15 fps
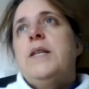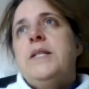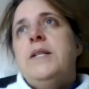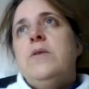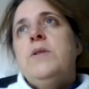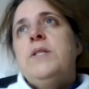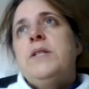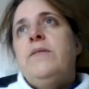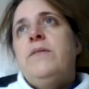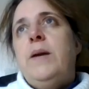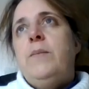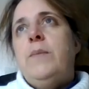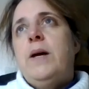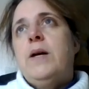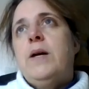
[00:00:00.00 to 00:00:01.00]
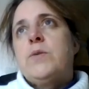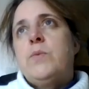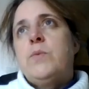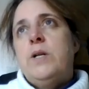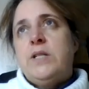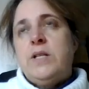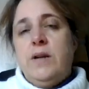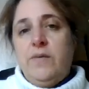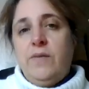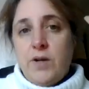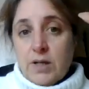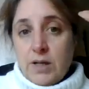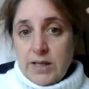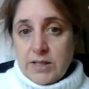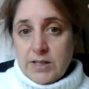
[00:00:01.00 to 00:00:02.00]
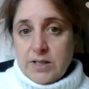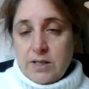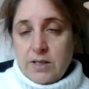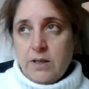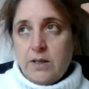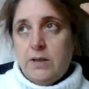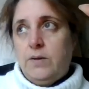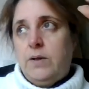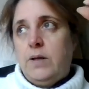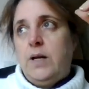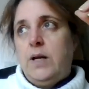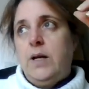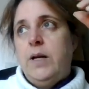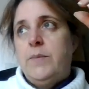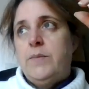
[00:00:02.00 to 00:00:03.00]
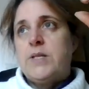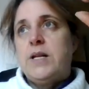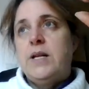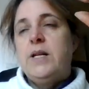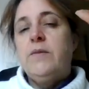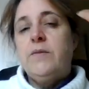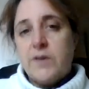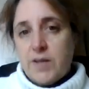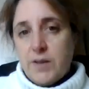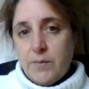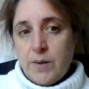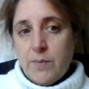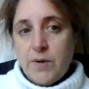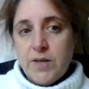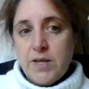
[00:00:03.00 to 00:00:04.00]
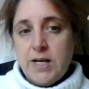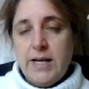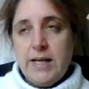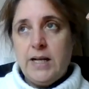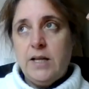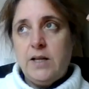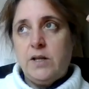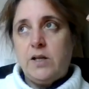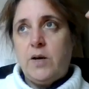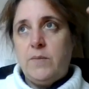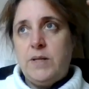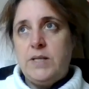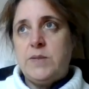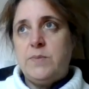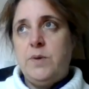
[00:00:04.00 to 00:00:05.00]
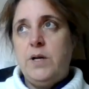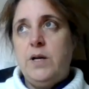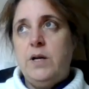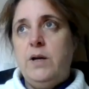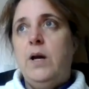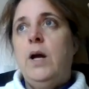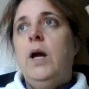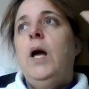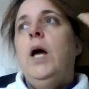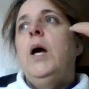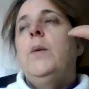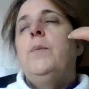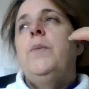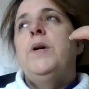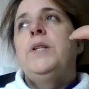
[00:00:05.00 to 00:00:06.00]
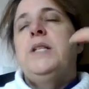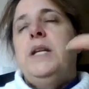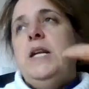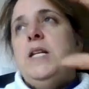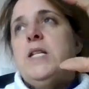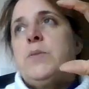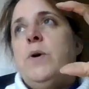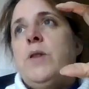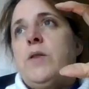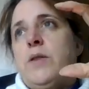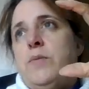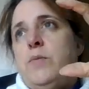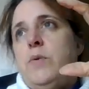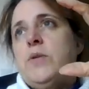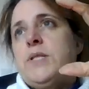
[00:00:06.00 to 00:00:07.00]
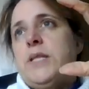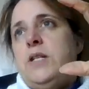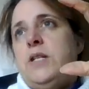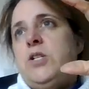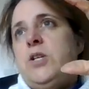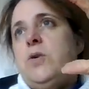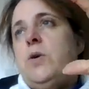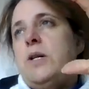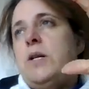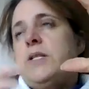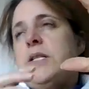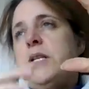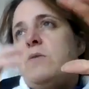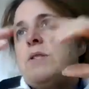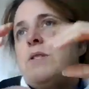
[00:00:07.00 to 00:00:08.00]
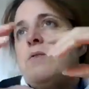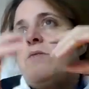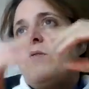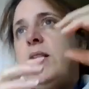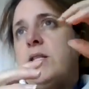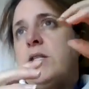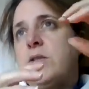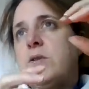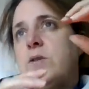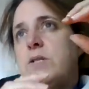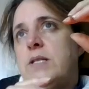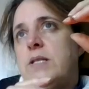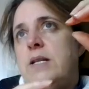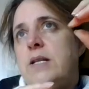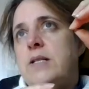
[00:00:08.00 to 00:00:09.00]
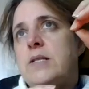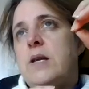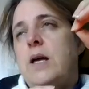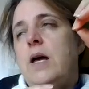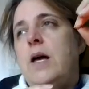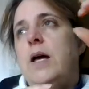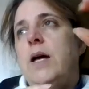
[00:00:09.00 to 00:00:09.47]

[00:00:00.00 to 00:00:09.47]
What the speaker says: series of emails, which if you'd like to sign up for them, I'll put the link in the comments below. But each month we'll send you a series of resources